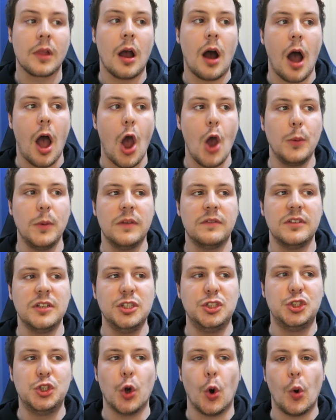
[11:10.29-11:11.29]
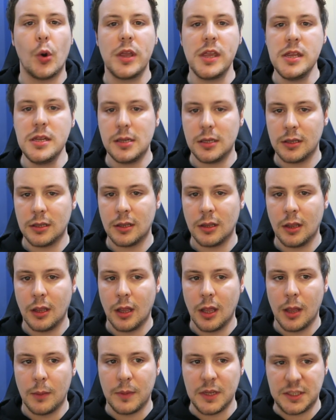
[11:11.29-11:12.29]
I hope you've enjoyed
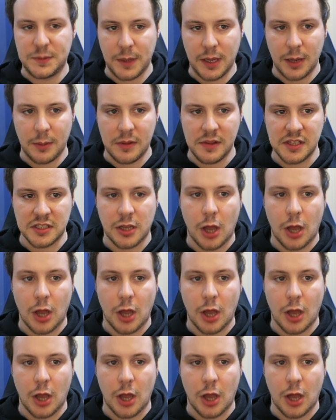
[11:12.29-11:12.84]
me speaking about this.